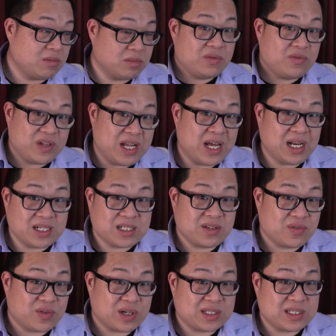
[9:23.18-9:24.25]
Fidelity,
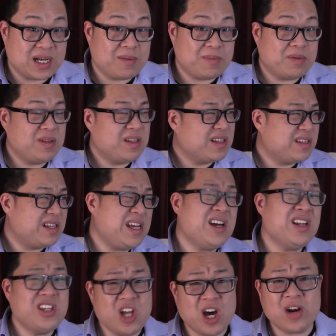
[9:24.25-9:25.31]
for example, they are
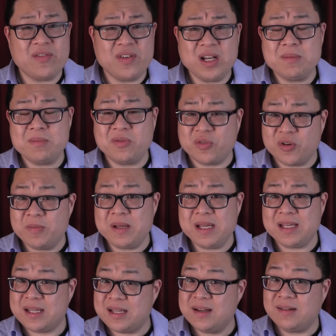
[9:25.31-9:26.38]
not available for me
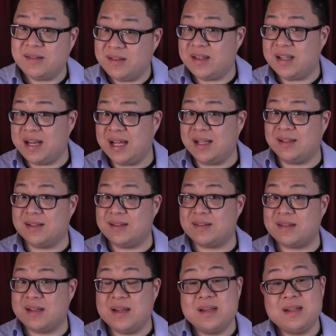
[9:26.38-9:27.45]
here in the
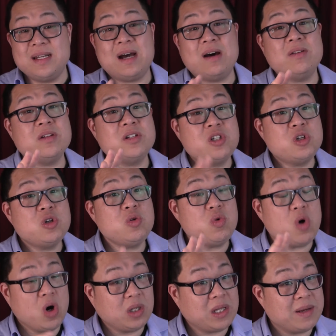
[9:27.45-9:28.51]
Netherlands. Now, the two
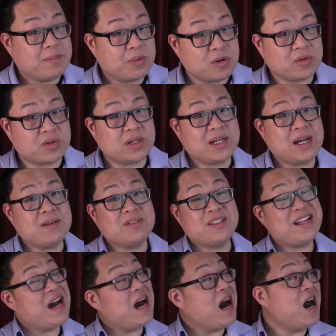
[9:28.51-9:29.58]
online broker accounts
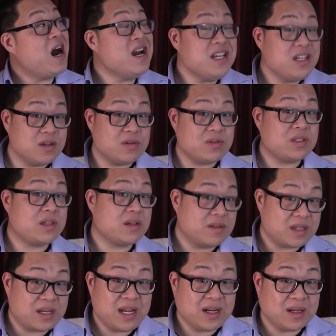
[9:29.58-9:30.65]
that I use here in
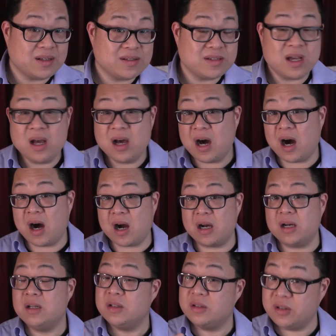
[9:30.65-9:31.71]
the Netherlands
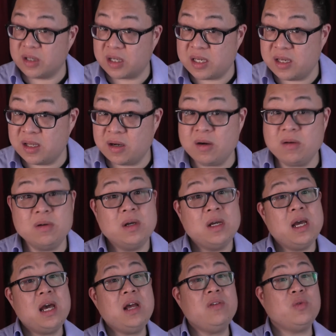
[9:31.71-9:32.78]
are De Giro
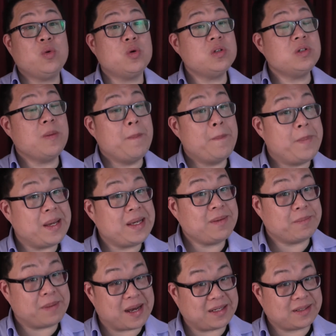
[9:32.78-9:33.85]
and, of course,
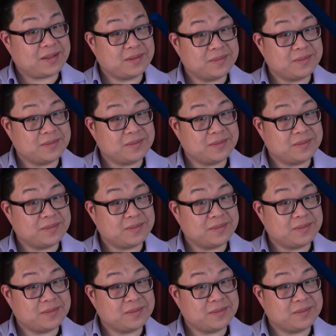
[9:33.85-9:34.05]
Bink Bank.